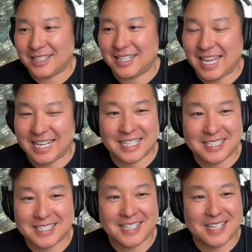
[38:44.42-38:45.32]

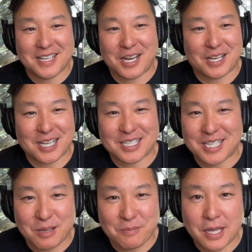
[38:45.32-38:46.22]
getting a
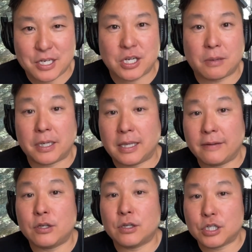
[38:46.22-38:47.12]
steady paycheck, but
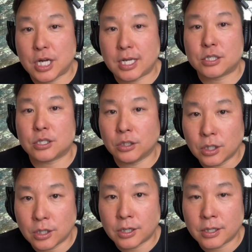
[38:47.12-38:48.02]
giving you the chance to
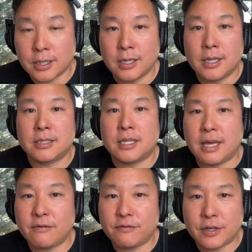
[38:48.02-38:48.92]
learn to
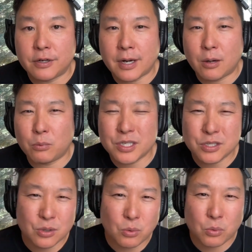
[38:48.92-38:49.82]
then figure out
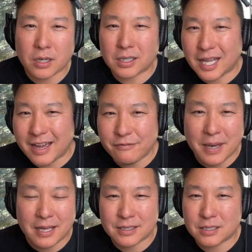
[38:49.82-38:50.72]
what's your work-life
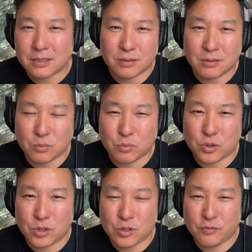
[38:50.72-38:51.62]
balance
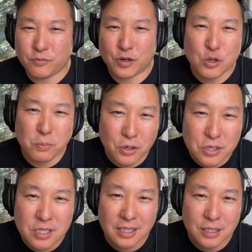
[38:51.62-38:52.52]
for you
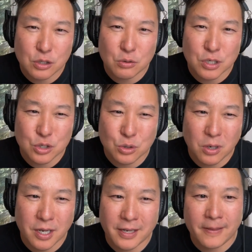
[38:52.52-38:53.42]
personally. Do you
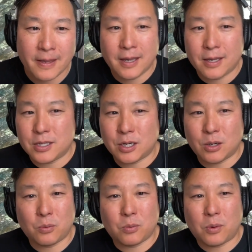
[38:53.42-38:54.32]
enjoy?
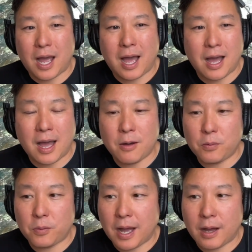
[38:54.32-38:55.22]

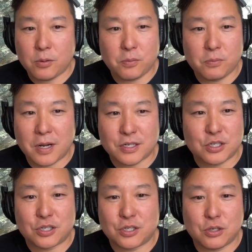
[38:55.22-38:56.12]
How
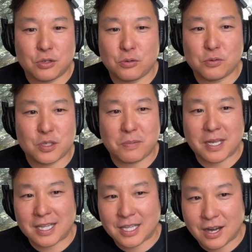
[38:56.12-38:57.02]
much do you
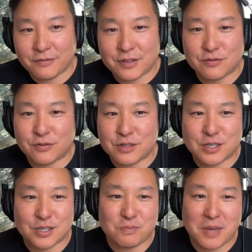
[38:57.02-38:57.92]
spend in the office
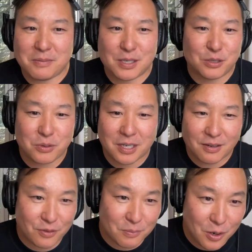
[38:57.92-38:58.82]
versus maybe doing
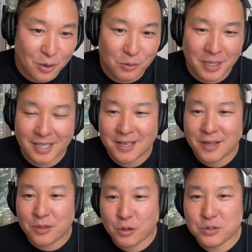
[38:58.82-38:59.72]
it from home? Like
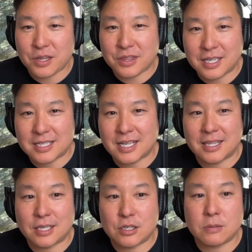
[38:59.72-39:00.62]
those are the things that I
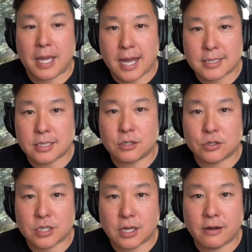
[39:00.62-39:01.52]
think you should be asking
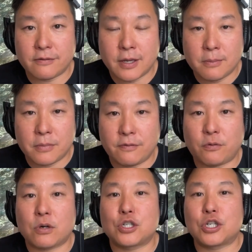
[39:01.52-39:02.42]
yourself
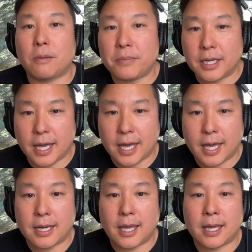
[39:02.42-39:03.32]
before jumping
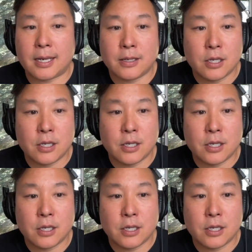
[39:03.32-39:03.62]
ahead and